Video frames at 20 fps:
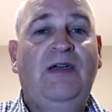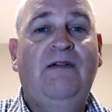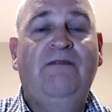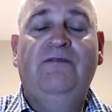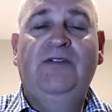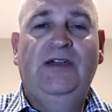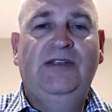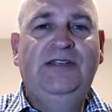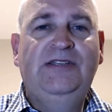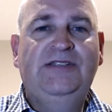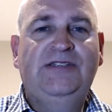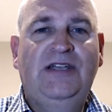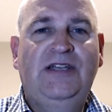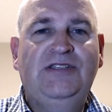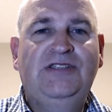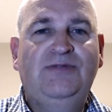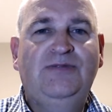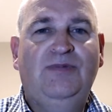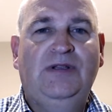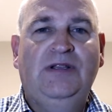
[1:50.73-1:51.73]
very
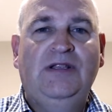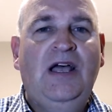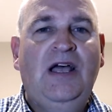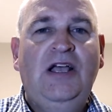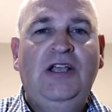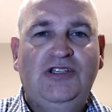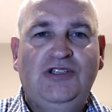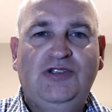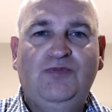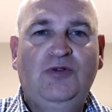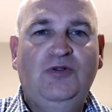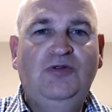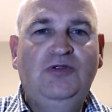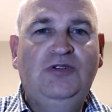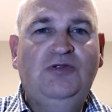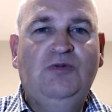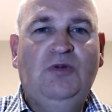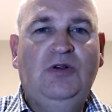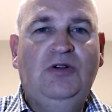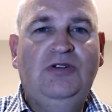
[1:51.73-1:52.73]
sensible.
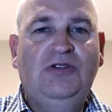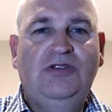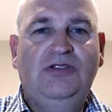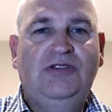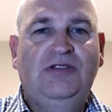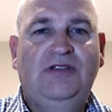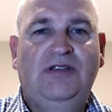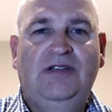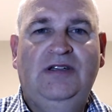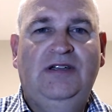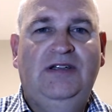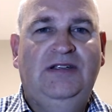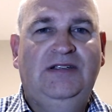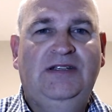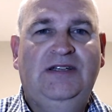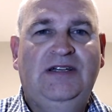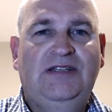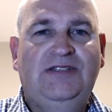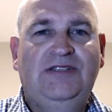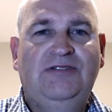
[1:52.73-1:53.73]
Spoons was,
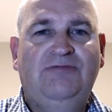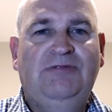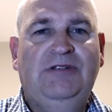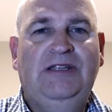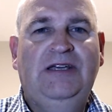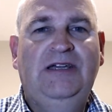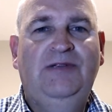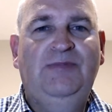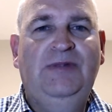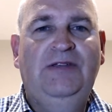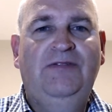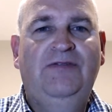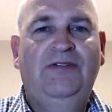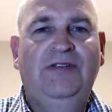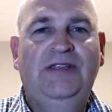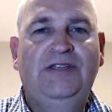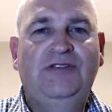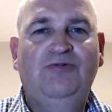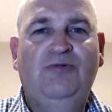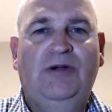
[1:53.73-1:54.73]
and Gaza will hate me for
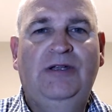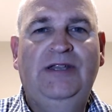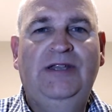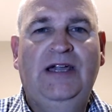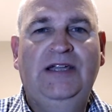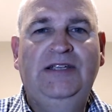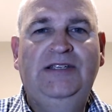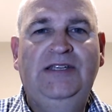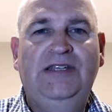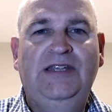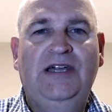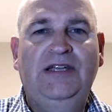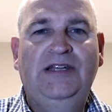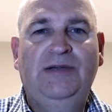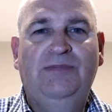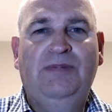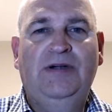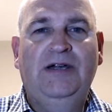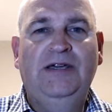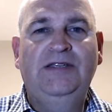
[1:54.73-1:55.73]
this, One ninety
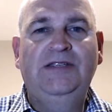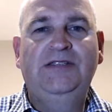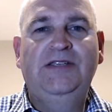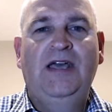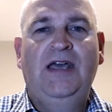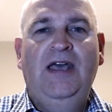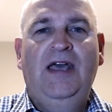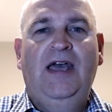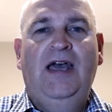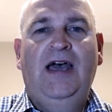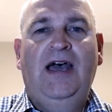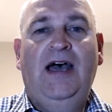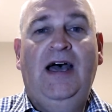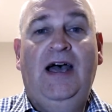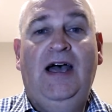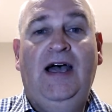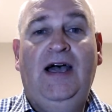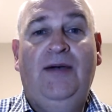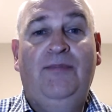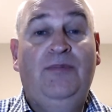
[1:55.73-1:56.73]
nine a pint,
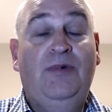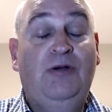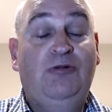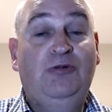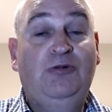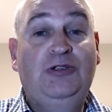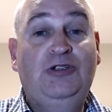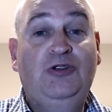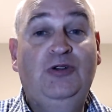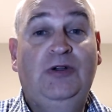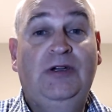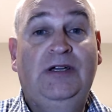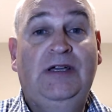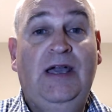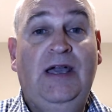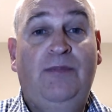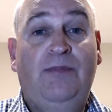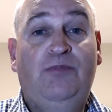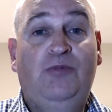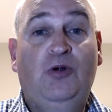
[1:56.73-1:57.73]
um, which you could
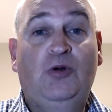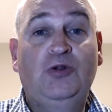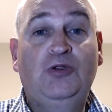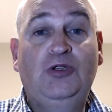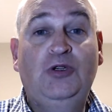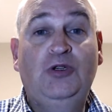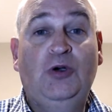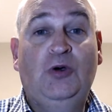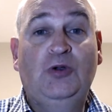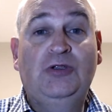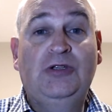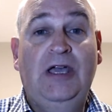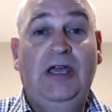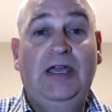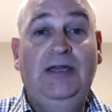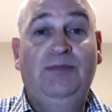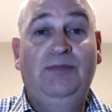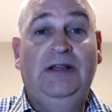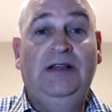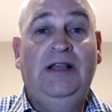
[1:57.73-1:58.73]
get brought to your
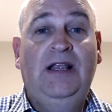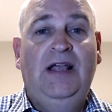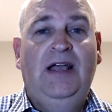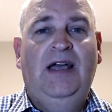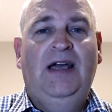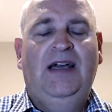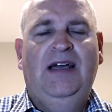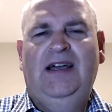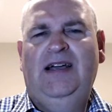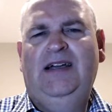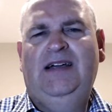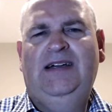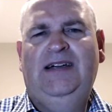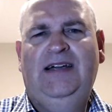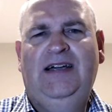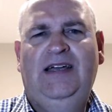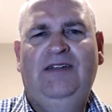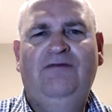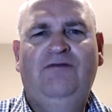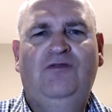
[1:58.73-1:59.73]
table.
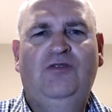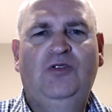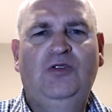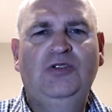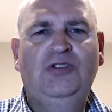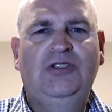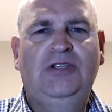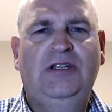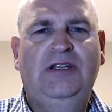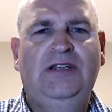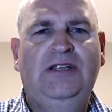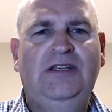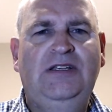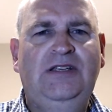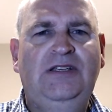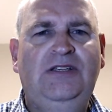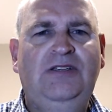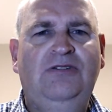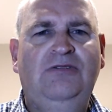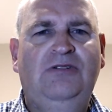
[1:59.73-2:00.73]
Unfortunately,
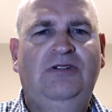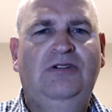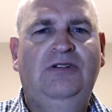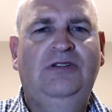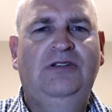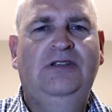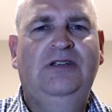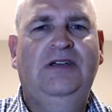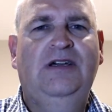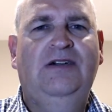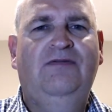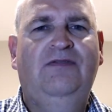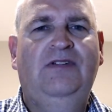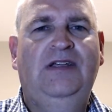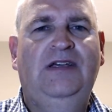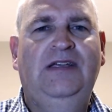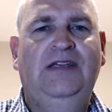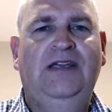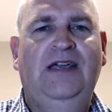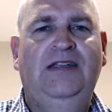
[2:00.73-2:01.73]
you couldn't have
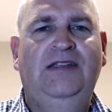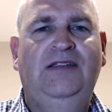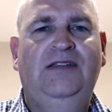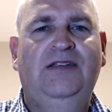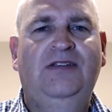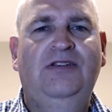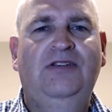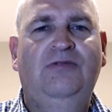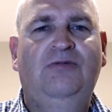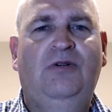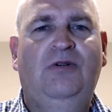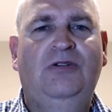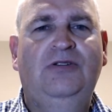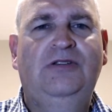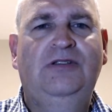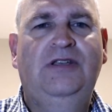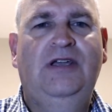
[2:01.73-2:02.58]
like anything you want